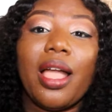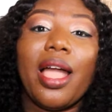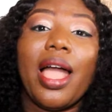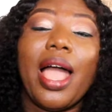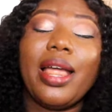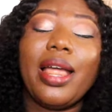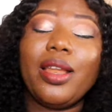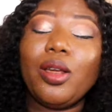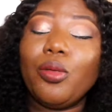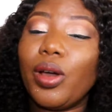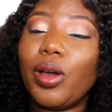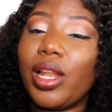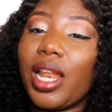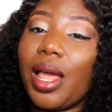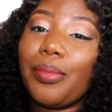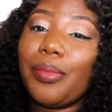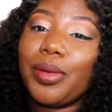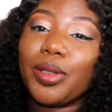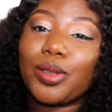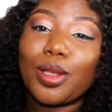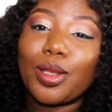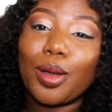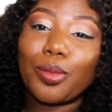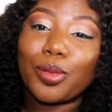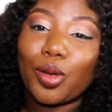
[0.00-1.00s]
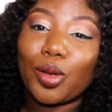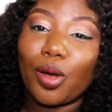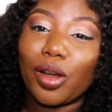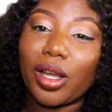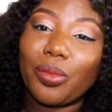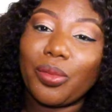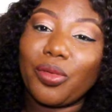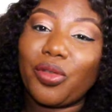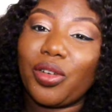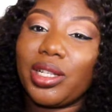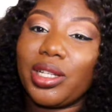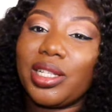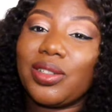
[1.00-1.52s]
Anyway, let me stop talking
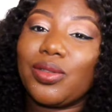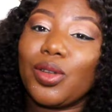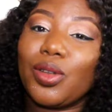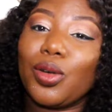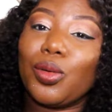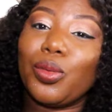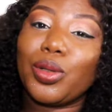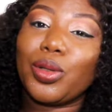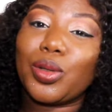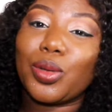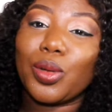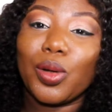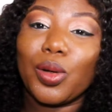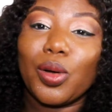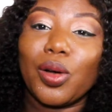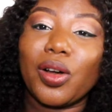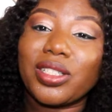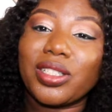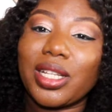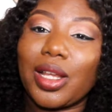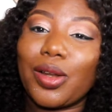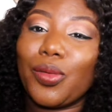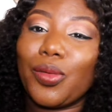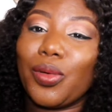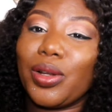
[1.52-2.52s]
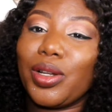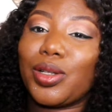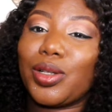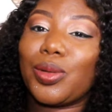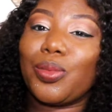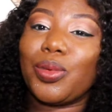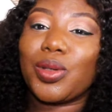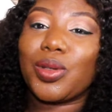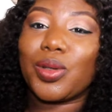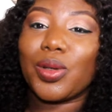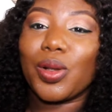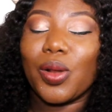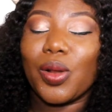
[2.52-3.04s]
before this video will be too long. Because I don't want it to
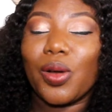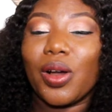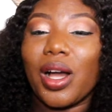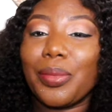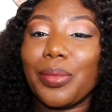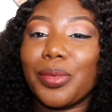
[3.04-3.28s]
be too long.